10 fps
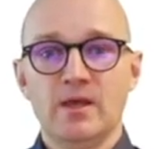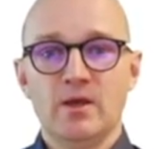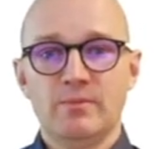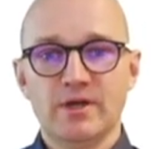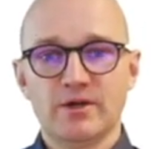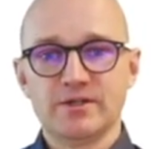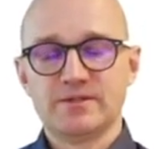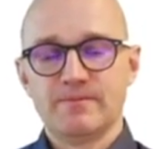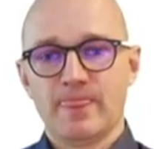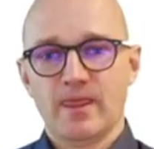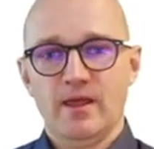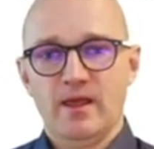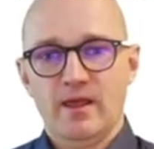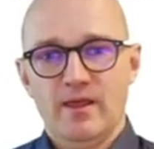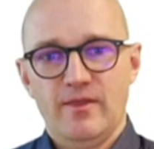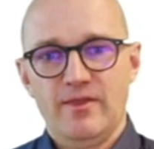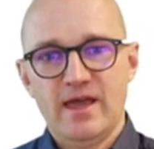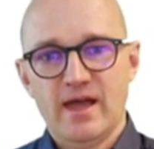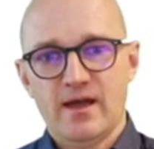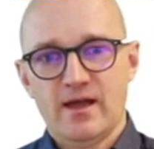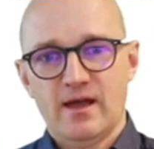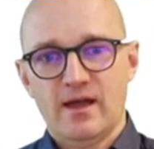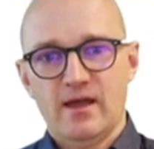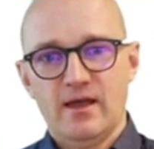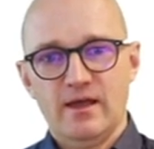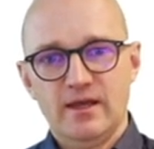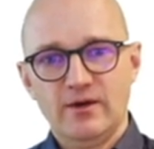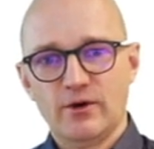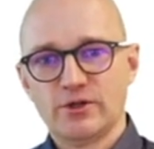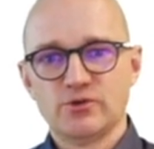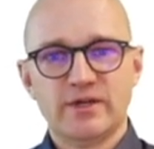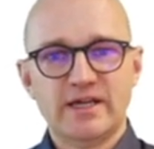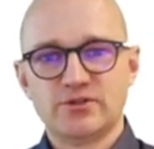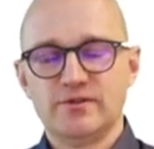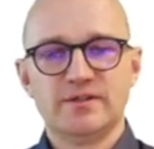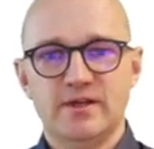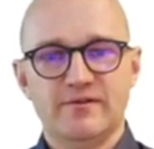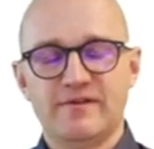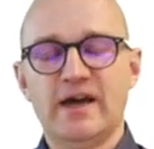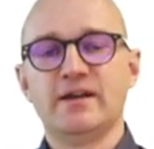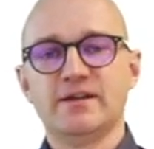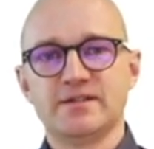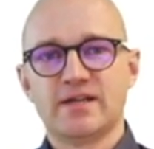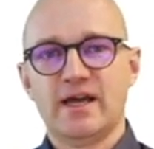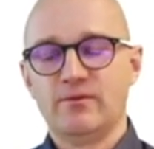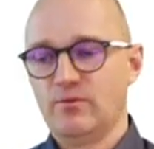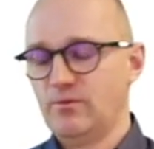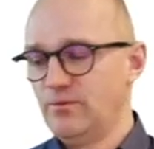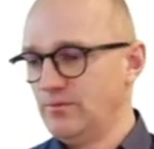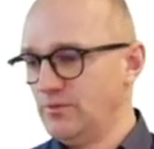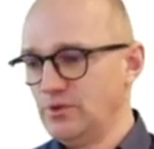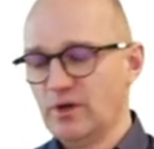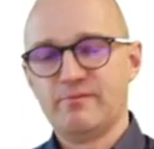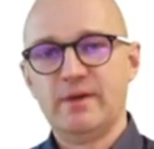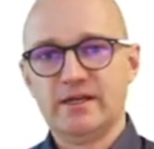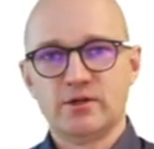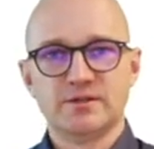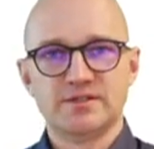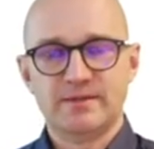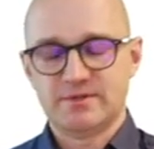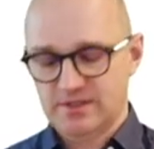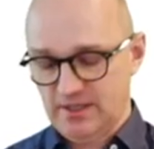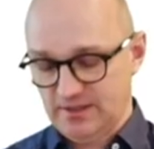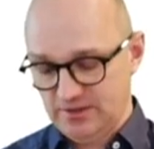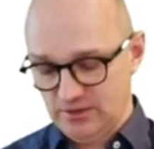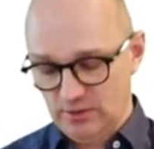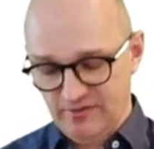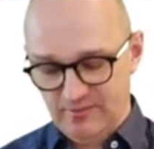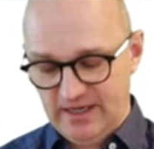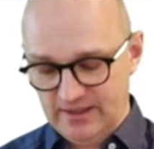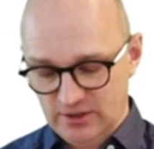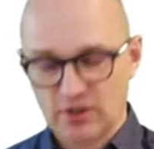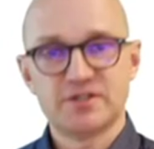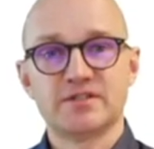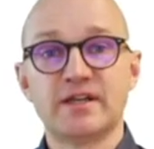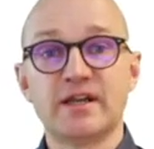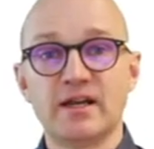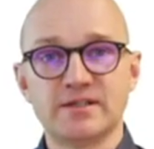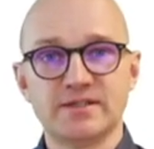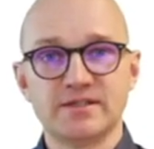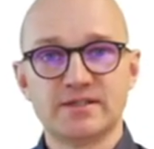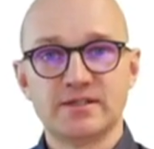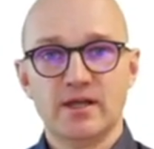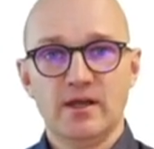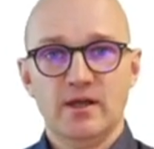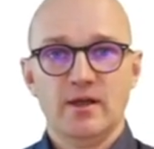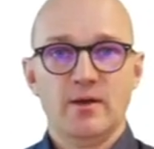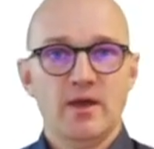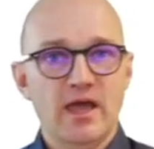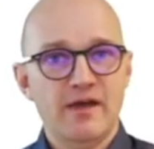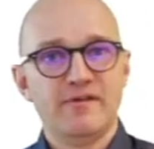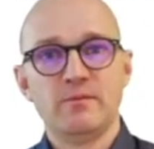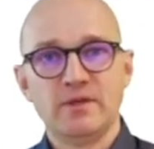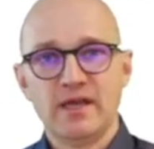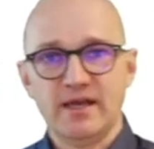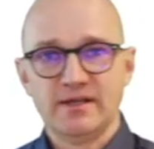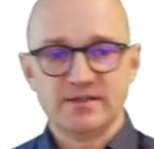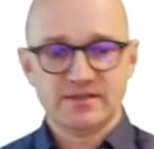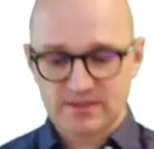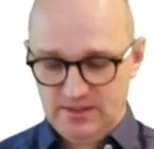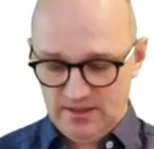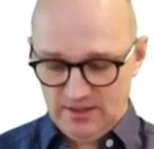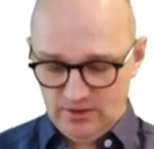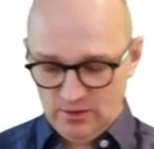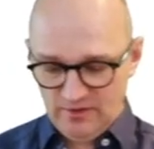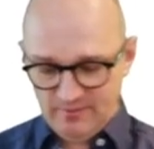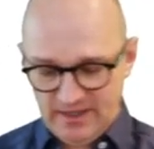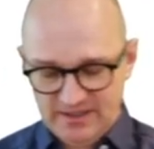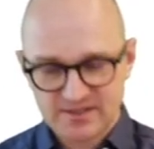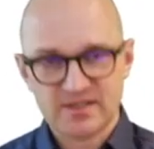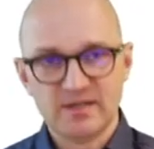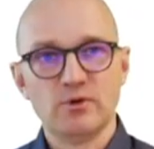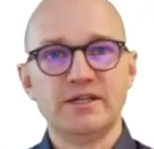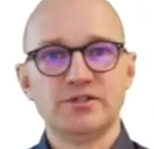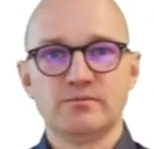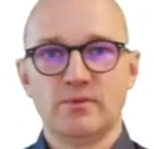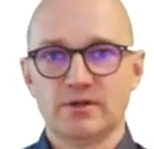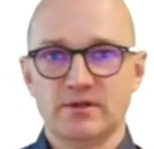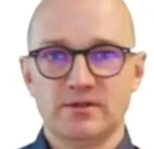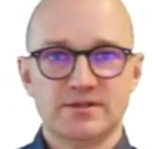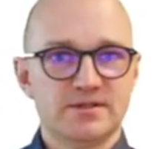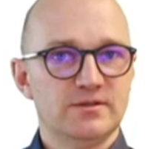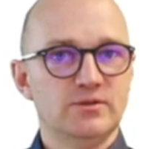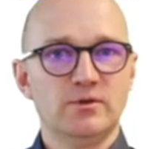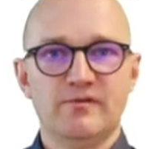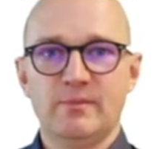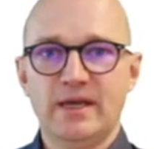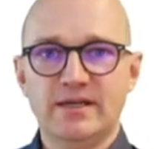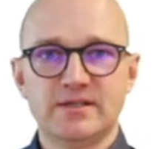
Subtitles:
Because there, in order to get to the final design, you have made concept studies, you have made cost analysis, FMEAs, you have made simulation models, you have made